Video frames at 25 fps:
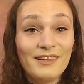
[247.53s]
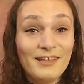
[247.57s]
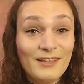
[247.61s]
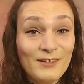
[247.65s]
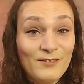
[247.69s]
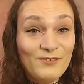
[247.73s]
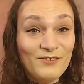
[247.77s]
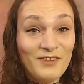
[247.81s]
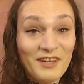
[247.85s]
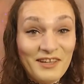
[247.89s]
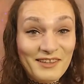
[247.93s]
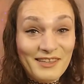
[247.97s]

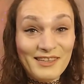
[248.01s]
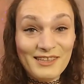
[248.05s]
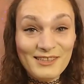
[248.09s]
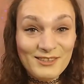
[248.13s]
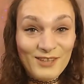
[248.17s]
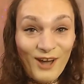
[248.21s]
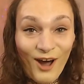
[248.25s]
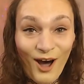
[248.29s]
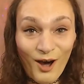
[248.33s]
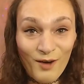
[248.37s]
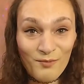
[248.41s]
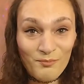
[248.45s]
if not the
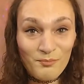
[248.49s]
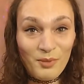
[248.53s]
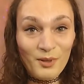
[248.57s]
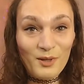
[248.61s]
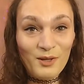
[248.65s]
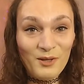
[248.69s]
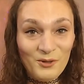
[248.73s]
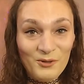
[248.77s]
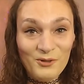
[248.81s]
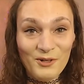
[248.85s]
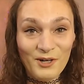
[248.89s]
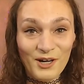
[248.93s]
top
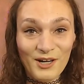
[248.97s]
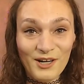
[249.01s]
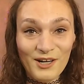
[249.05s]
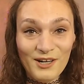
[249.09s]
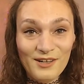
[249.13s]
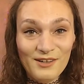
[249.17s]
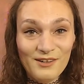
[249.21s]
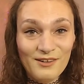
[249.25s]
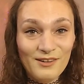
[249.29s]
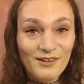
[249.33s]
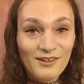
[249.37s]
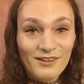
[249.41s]

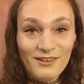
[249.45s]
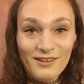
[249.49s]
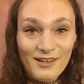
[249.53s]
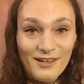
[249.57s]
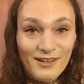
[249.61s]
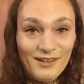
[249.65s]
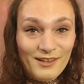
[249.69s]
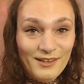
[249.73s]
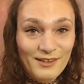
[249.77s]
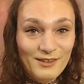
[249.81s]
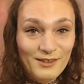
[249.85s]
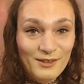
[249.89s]
polluter
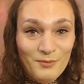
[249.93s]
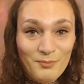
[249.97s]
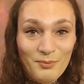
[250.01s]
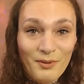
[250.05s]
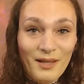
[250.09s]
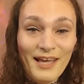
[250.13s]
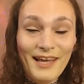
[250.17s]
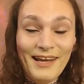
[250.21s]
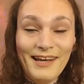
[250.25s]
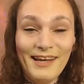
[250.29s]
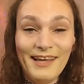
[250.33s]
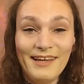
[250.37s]
like in the
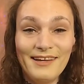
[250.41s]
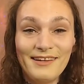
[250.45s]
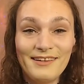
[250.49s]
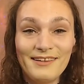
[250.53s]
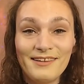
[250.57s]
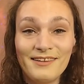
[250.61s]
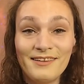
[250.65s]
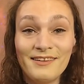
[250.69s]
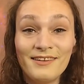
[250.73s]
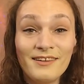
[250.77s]
planet